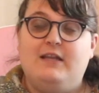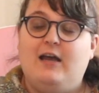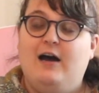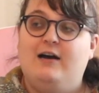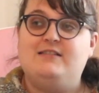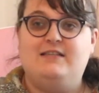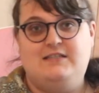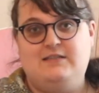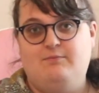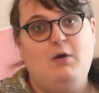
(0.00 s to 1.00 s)
the cost
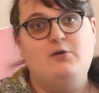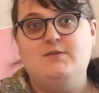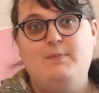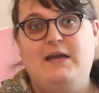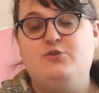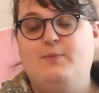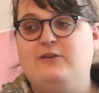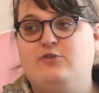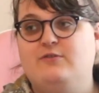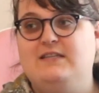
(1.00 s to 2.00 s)
as most major
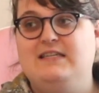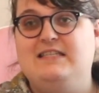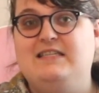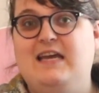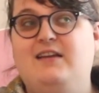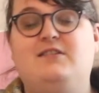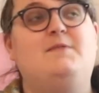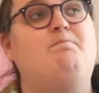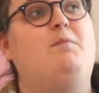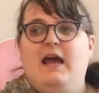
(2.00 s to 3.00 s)
metros in the
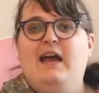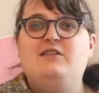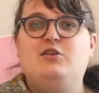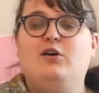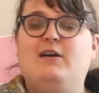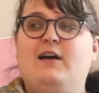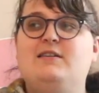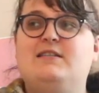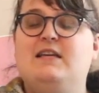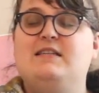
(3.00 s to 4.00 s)
States. It took
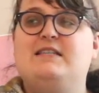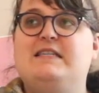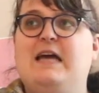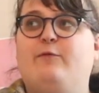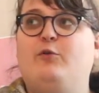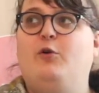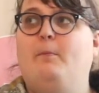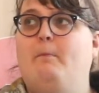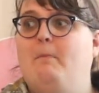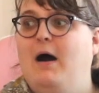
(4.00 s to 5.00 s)
us several
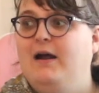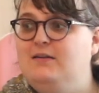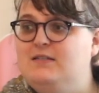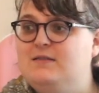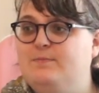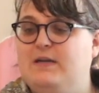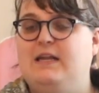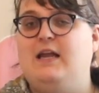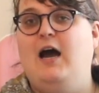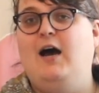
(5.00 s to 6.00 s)
months, but the
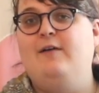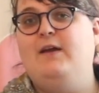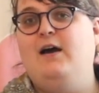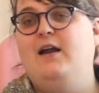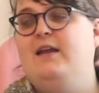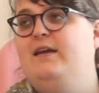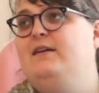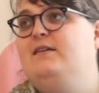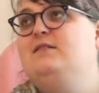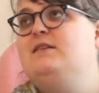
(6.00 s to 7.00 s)
caveat
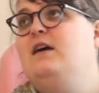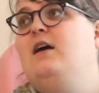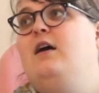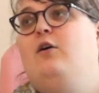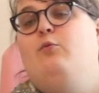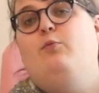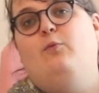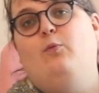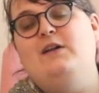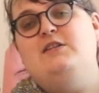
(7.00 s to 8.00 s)
is
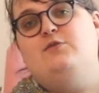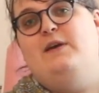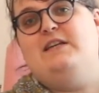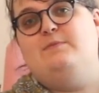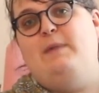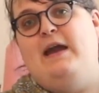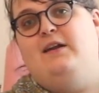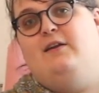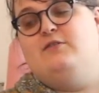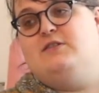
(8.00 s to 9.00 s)
once we
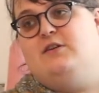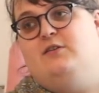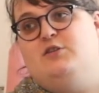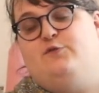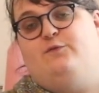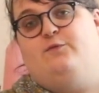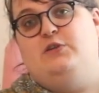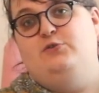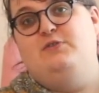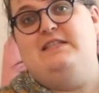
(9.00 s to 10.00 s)
expanded our search
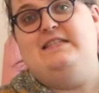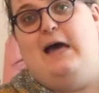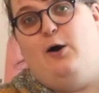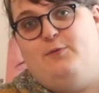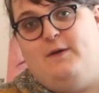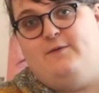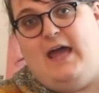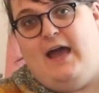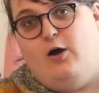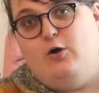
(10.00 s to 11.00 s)
to south of
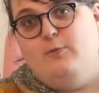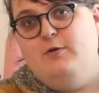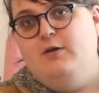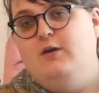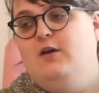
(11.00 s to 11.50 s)
the Elbe,